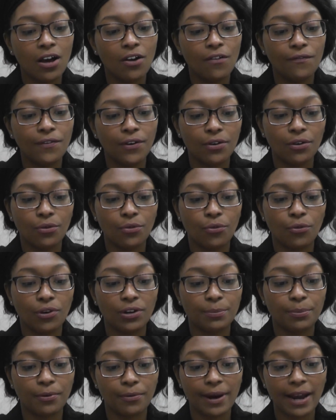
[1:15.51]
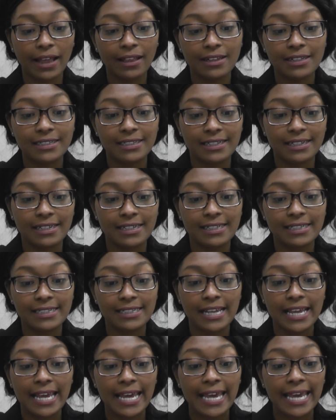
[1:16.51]
Vocal cord paralysis
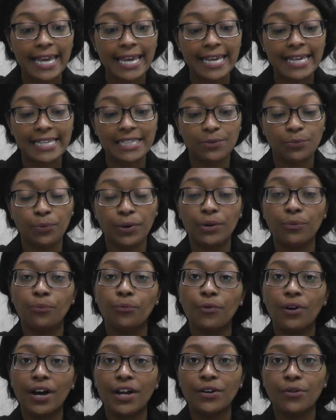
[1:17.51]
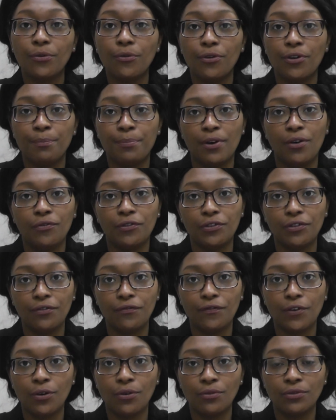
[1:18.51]
is when one or both of the
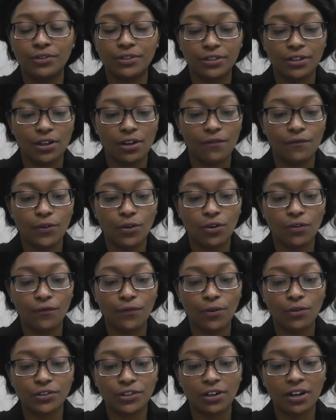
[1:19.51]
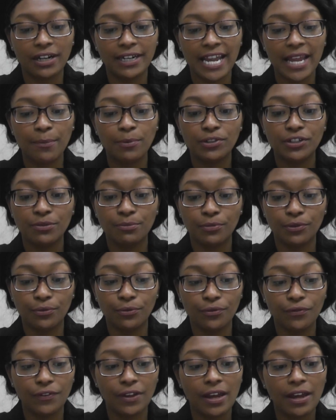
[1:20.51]
vocal folds are unable to
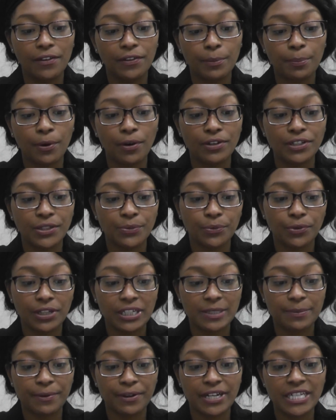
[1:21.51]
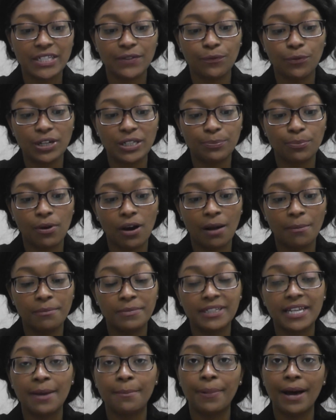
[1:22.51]
move. The person will experience voice
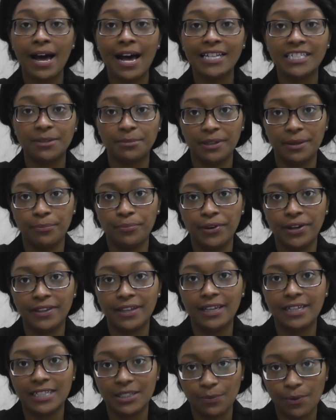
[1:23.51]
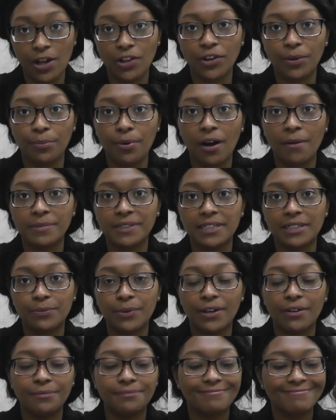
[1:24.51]
problems and possibly breathing and swallowing problems as
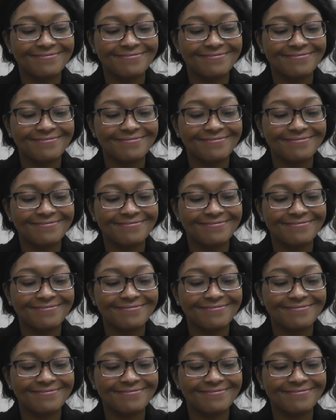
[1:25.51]
well.